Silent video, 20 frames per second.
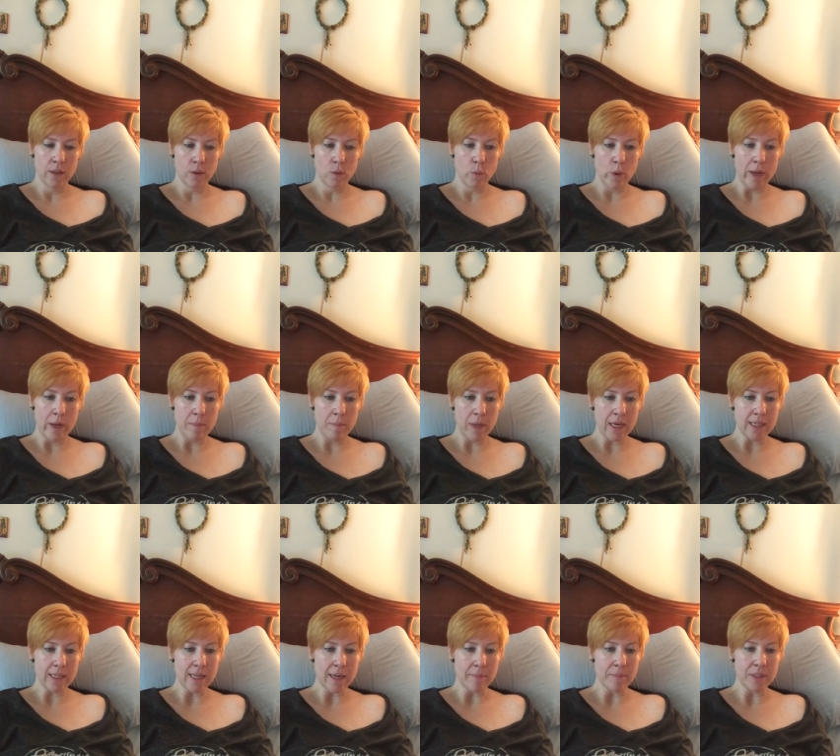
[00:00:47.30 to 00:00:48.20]
The wind
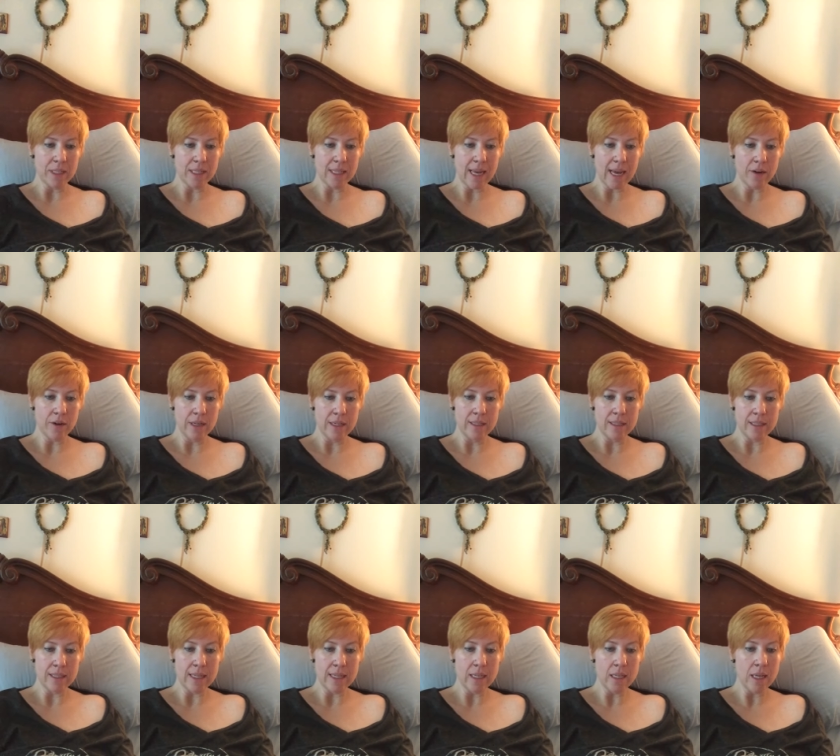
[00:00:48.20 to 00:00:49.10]
picked up, scattering
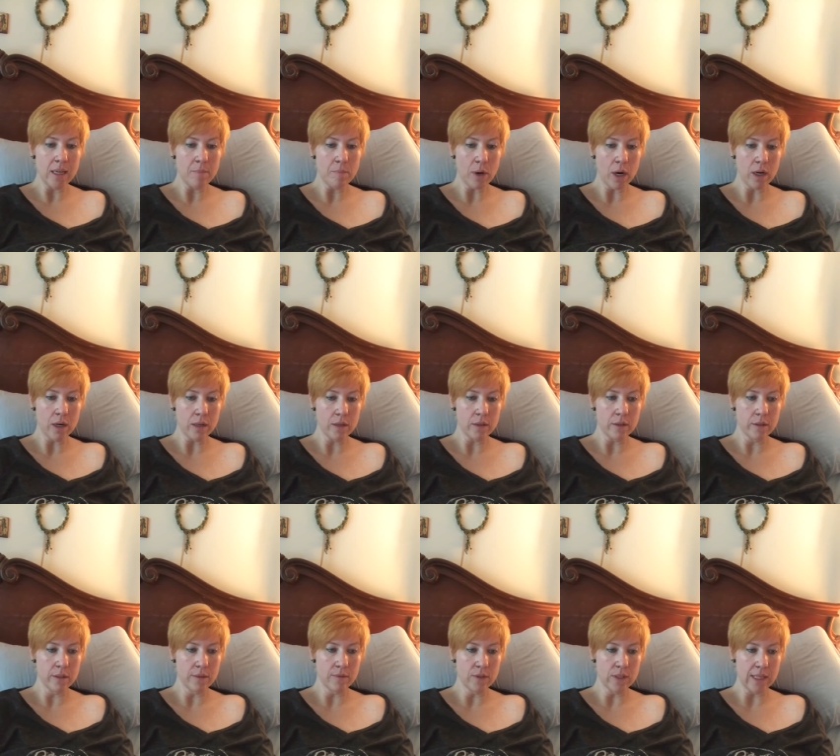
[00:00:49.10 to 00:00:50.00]
stinging
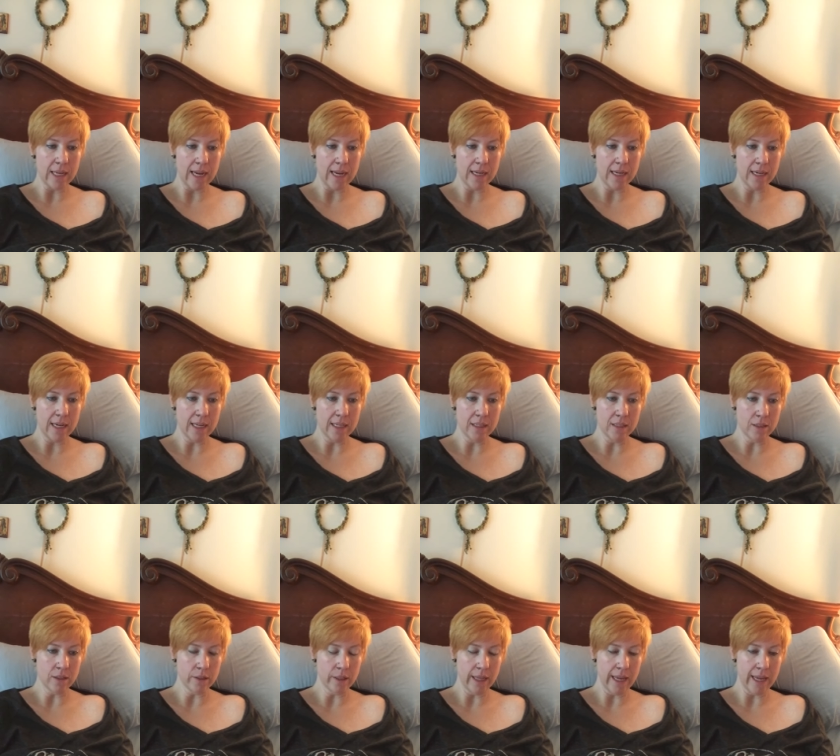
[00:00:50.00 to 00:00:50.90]
particles of sand
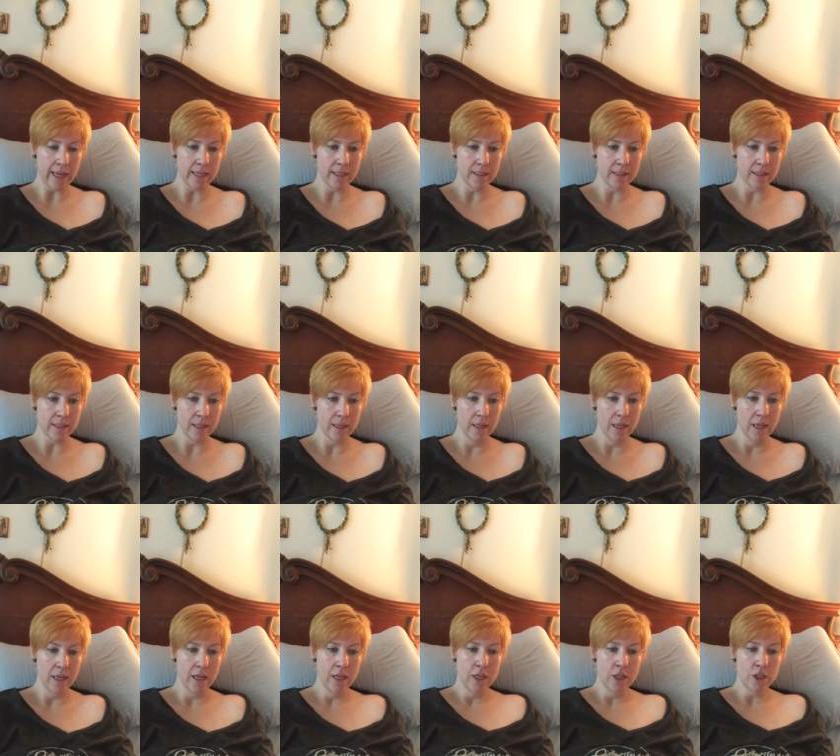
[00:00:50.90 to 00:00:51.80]
against her legs.
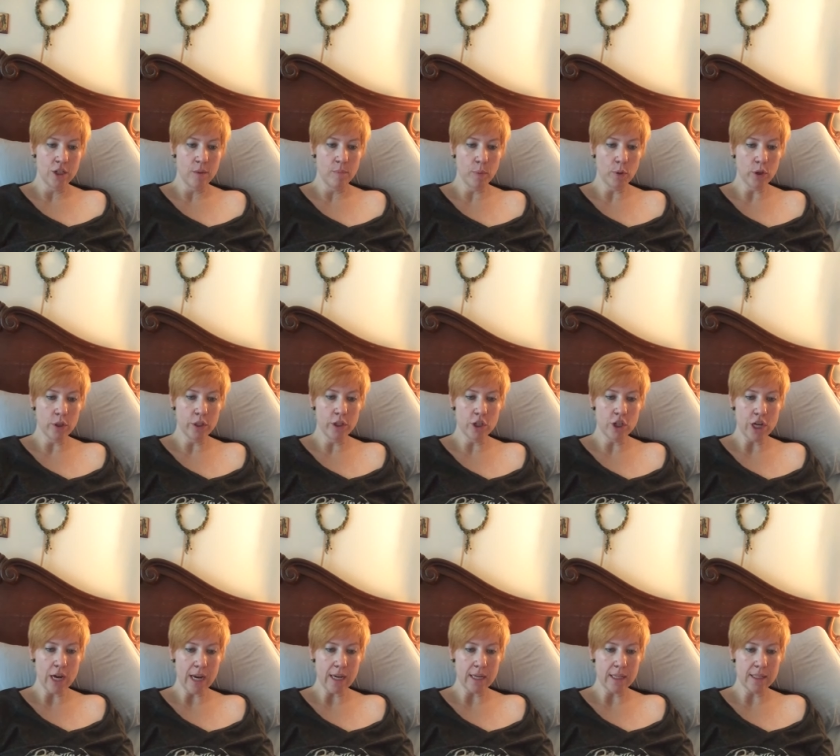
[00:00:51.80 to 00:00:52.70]
She pulled her
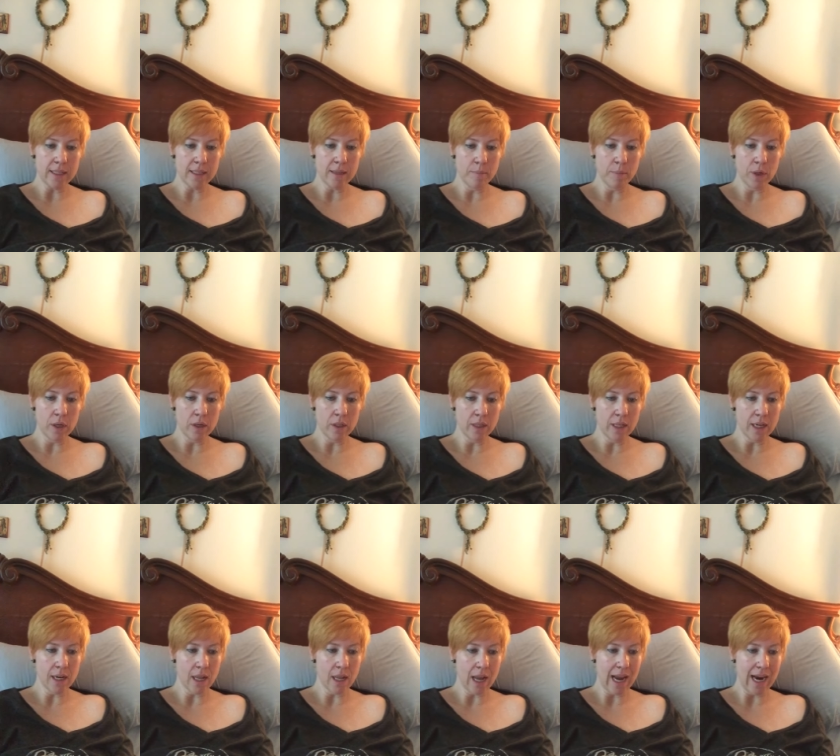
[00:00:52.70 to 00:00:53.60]
jacket zipper a
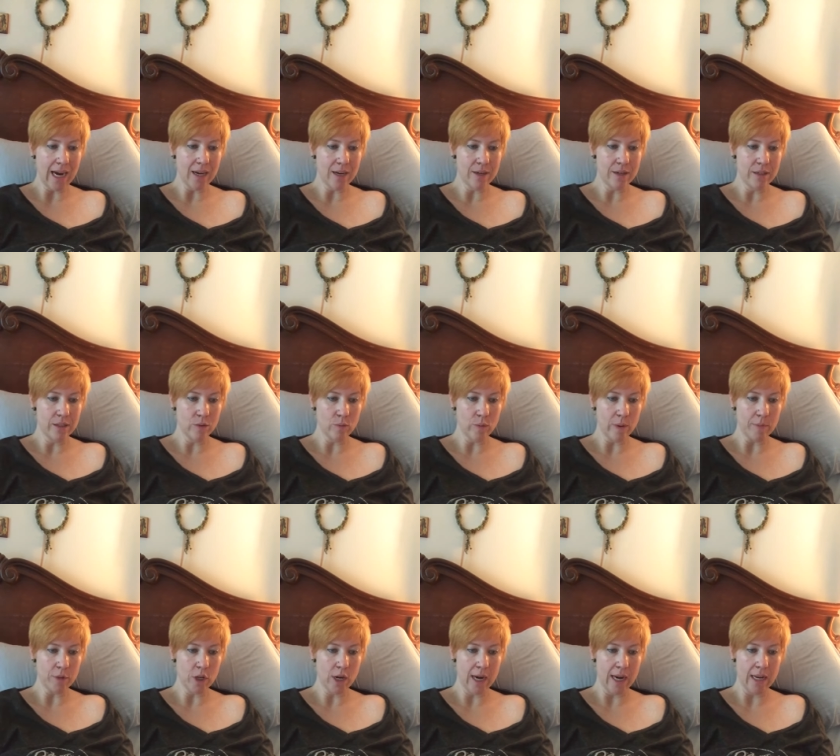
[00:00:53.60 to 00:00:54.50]
little higher and
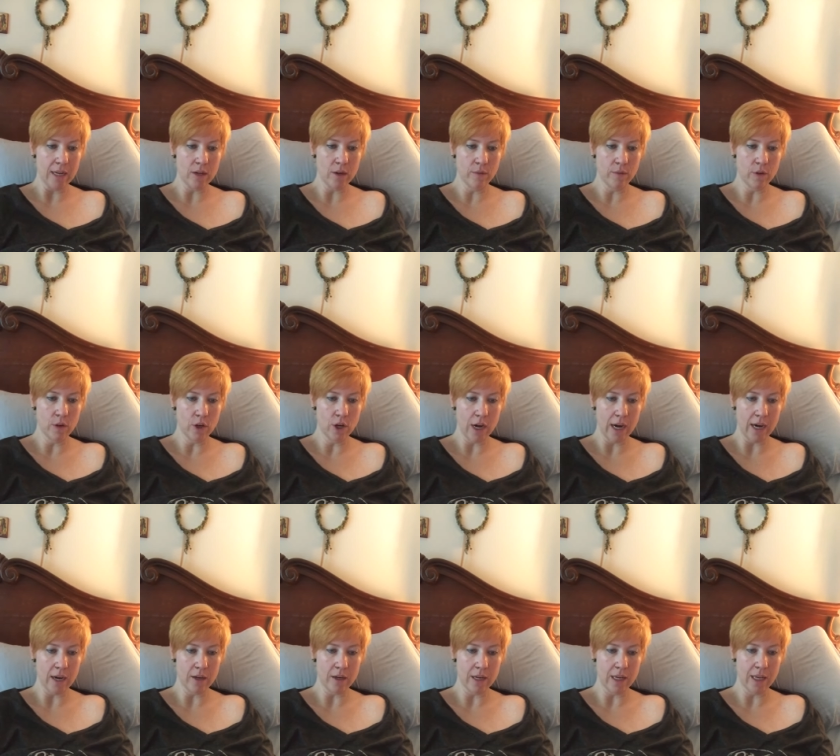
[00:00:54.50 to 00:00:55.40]
swept her hand over her
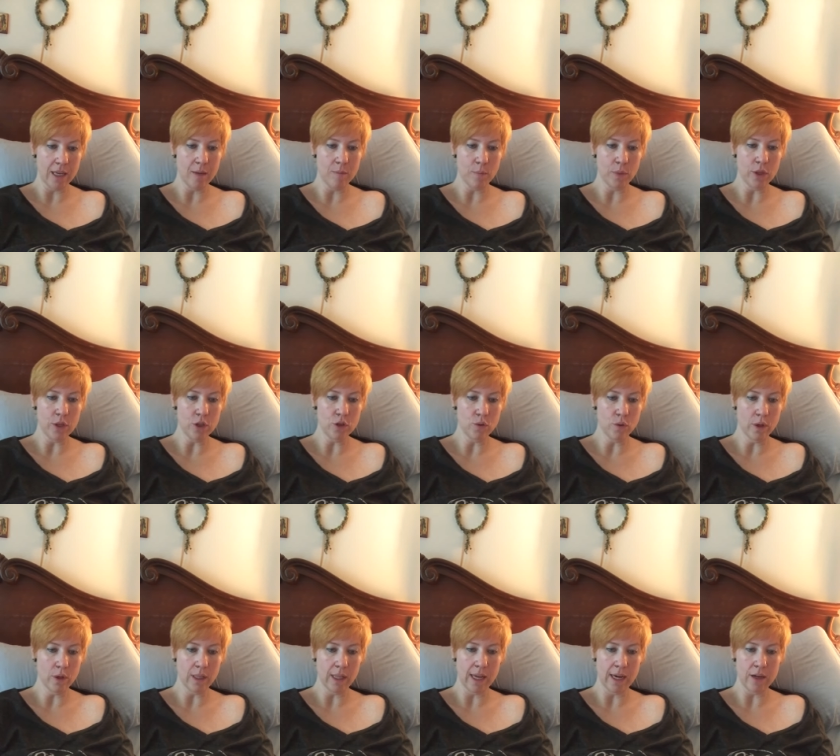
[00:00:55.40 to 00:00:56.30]
hair to keep the
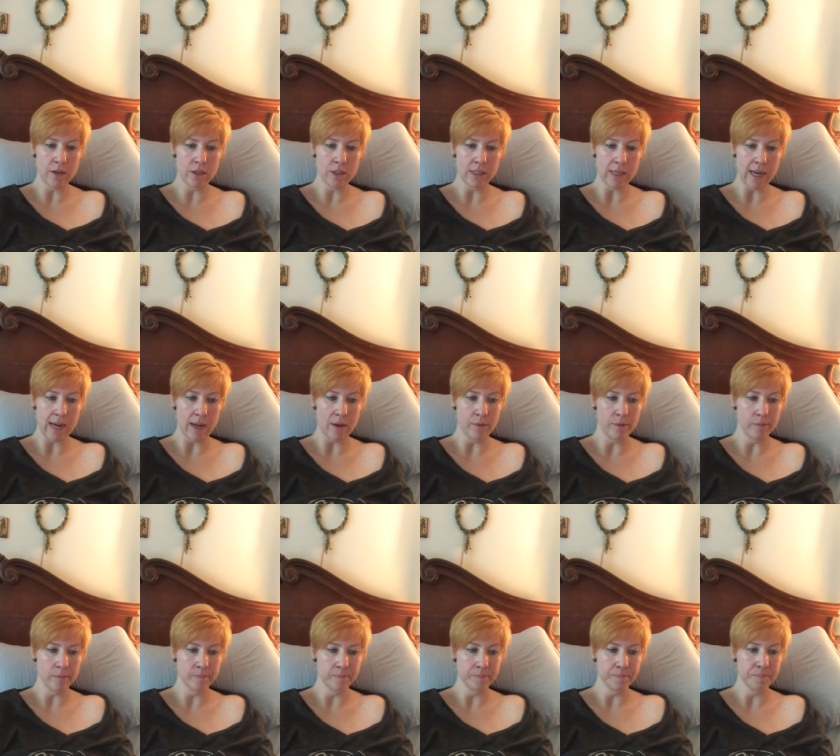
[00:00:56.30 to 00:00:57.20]
short layers down.